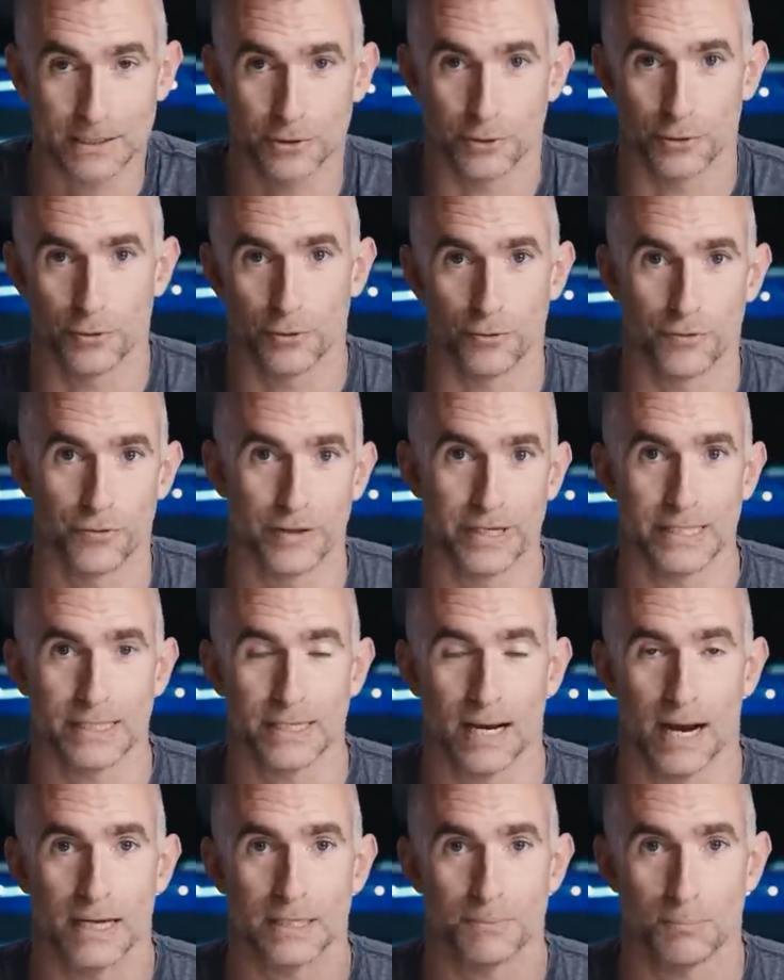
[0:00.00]
to these
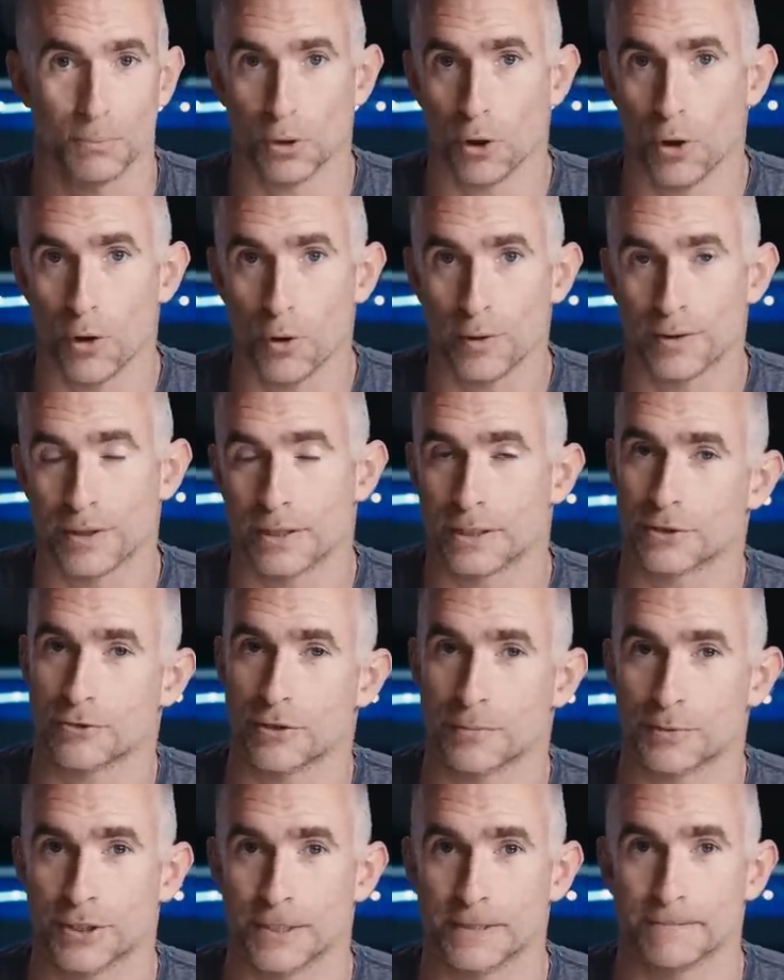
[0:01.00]
guys below in the
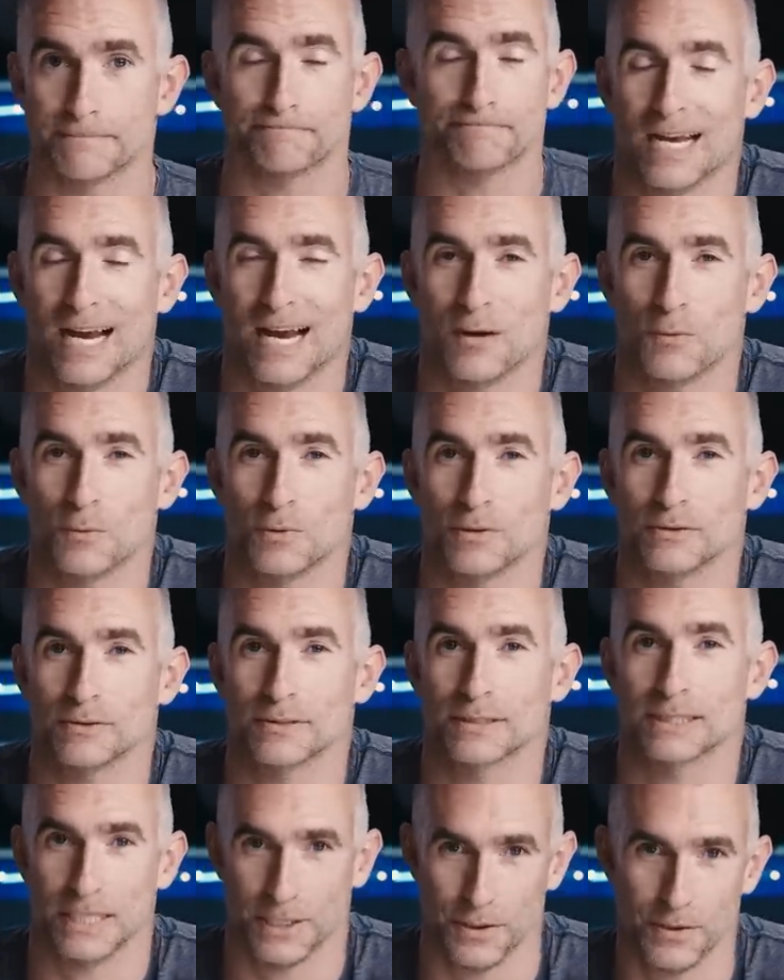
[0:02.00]
description. I will
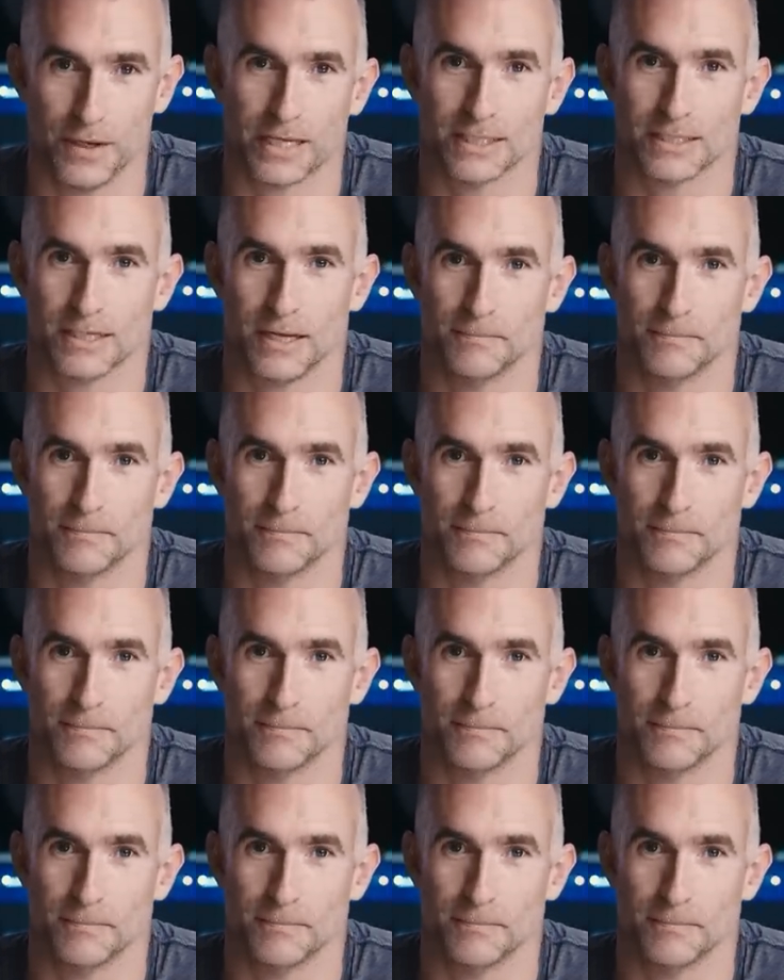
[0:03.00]
see you next